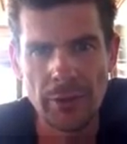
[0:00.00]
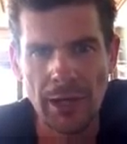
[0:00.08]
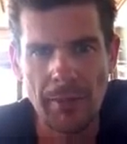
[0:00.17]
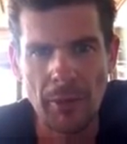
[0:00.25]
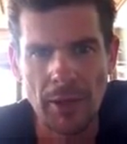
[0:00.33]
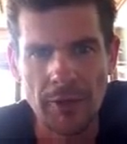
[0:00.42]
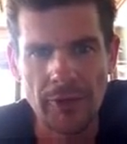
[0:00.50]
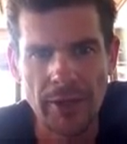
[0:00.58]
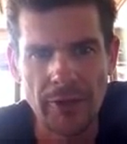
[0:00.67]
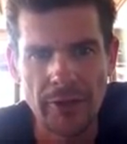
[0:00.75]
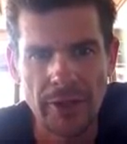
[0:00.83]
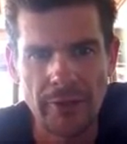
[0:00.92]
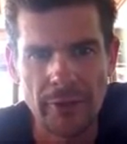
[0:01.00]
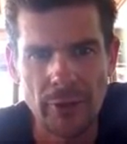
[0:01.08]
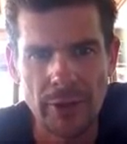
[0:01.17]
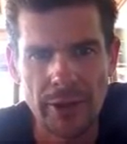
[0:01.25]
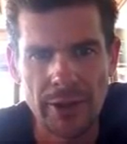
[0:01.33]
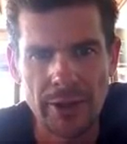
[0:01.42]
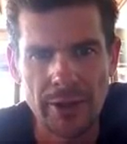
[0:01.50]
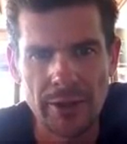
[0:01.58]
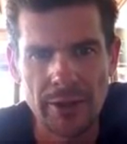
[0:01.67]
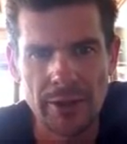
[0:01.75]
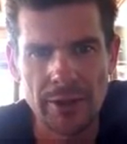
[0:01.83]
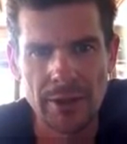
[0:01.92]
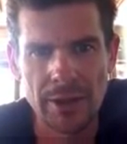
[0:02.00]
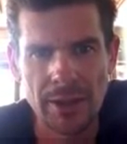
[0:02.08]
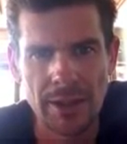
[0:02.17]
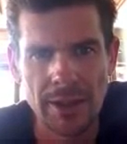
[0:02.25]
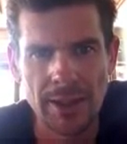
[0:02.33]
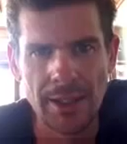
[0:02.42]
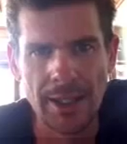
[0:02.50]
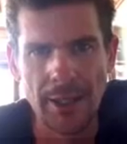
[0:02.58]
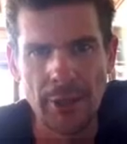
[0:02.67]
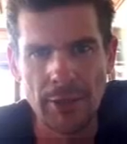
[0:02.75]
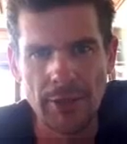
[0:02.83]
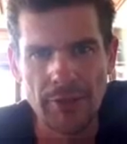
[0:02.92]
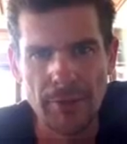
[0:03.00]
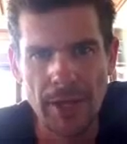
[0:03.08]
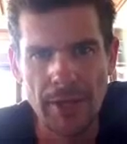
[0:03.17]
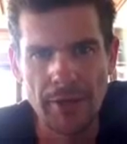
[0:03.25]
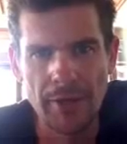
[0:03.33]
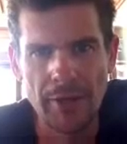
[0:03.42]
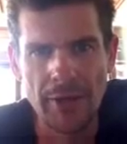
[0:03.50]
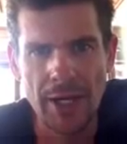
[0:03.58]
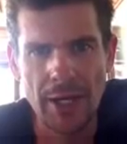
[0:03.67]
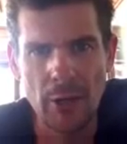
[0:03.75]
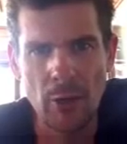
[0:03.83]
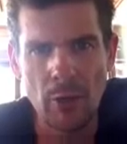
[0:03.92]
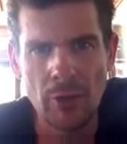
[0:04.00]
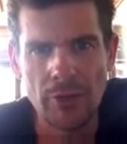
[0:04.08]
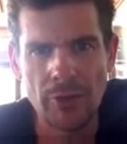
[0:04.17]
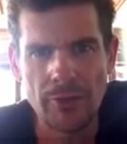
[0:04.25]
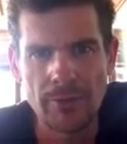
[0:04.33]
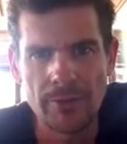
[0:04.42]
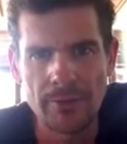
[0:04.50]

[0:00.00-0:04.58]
Great bikes, TCR, very underestimated. The dark horse.